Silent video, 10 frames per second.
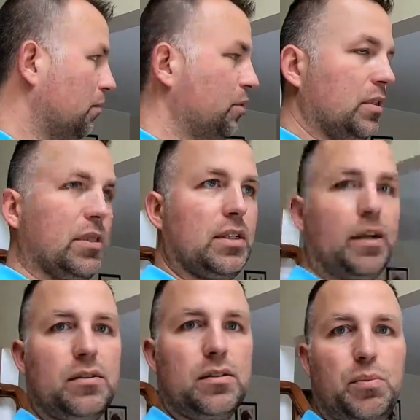I'm using the
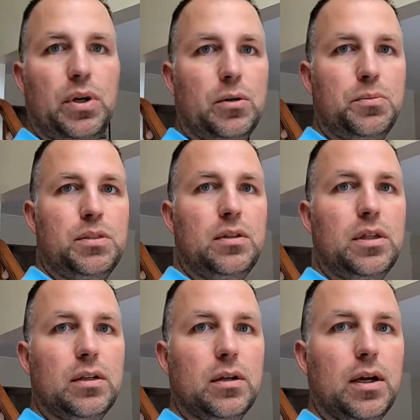Sengled bulbs,
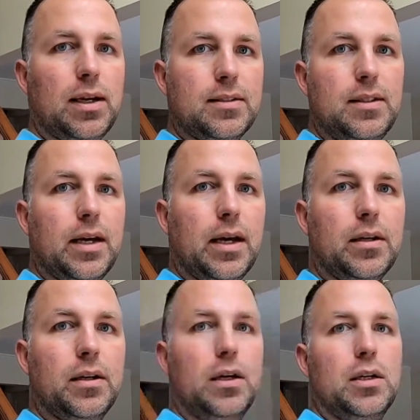the
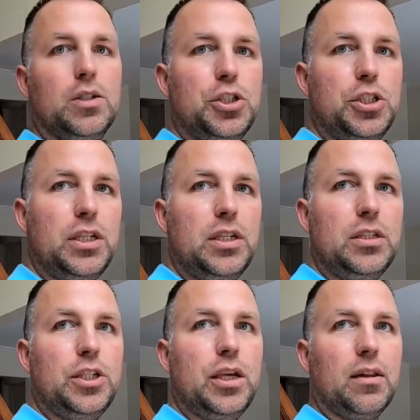SEN
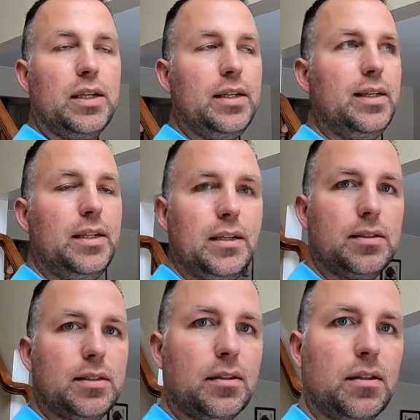GLED
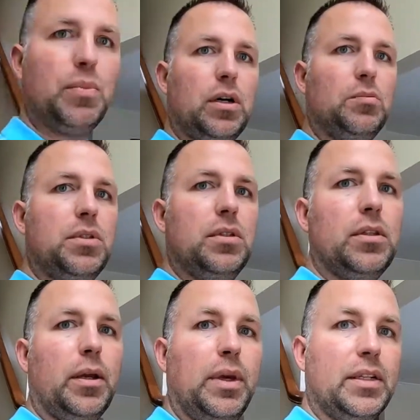Sengled bulbs.
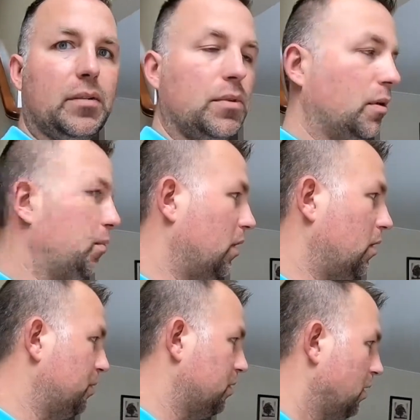They make some good
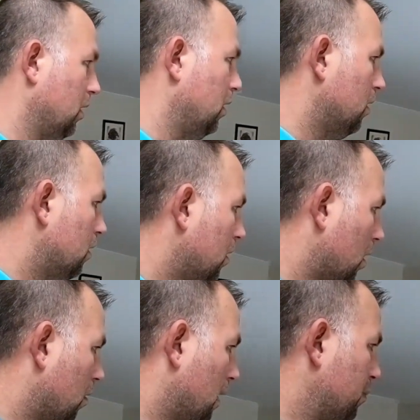bulbs.
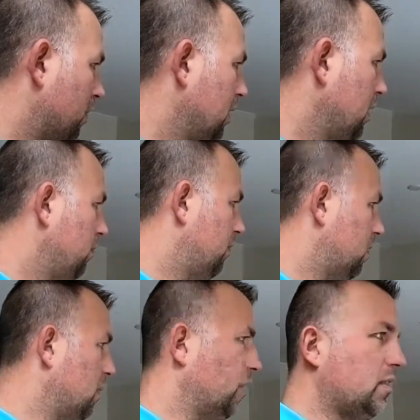I believe they're
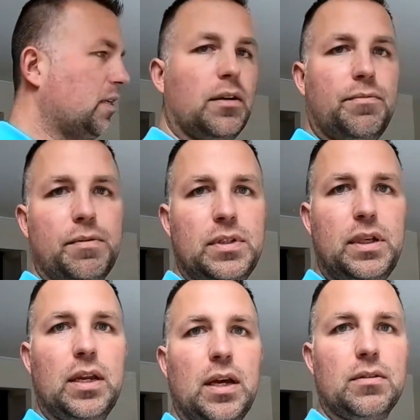about $10 to
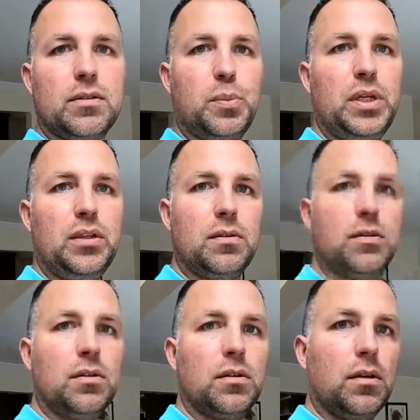$15 a
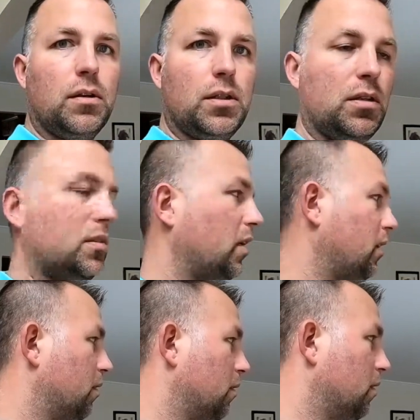piece. They're just a
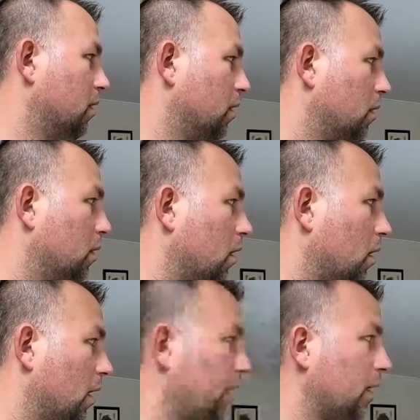standard
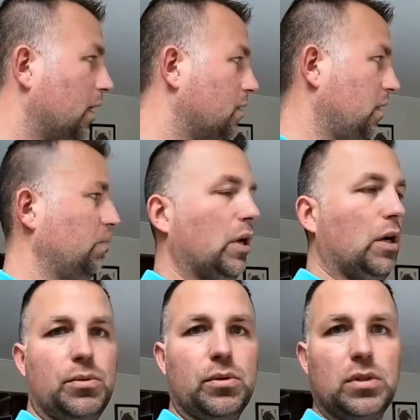A19
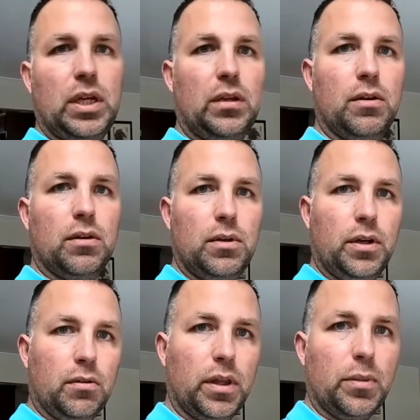bulb, so standard,
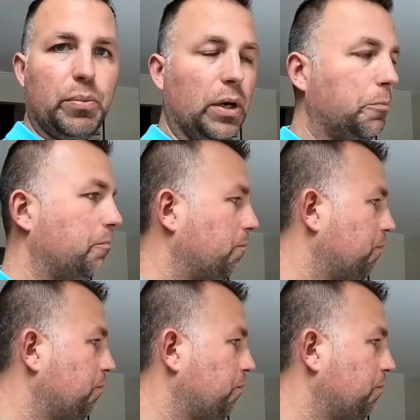lamp bulb.